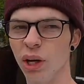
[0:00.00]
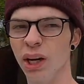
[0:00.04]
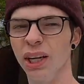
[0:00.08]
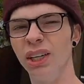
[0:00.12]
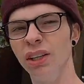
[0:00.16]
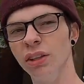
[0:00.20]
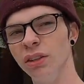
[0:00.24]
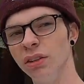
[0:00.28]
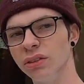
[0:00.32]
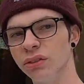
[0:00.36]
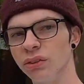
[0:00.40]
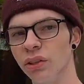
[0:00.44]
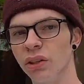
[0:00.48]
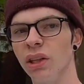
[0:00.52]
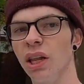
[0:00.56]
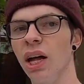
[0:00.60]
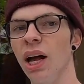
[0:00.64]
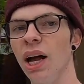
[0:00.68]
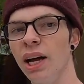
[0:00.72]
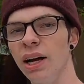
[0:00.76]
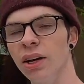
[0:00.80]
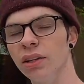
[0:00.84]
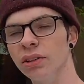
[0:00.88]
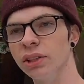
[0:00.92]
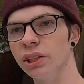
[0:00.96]
I know there's a
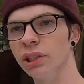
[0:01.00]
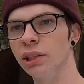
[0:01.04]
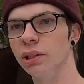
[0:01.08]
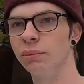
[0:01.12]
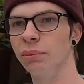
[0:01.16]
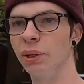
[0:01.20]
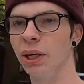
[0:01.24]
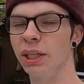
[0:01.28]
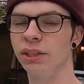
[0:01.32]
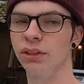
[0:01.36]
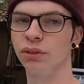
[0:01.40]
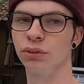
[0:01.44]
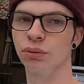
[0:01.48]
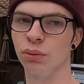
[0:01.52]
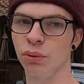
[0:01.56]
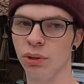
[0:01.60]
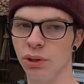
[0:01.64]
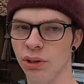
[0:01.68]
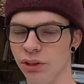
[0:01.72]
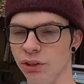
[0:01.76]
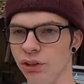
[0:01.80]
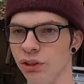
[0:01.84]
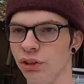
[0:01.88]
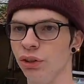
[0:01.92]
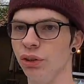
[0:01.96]
lot out there, but I just wanted
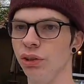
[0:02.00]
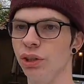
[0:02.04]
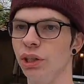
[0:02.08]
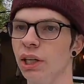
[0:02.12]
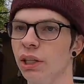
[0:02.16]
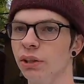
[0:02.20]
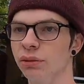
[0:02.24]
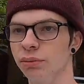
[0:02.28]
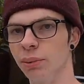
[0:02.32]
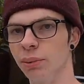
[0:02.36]
to show you guys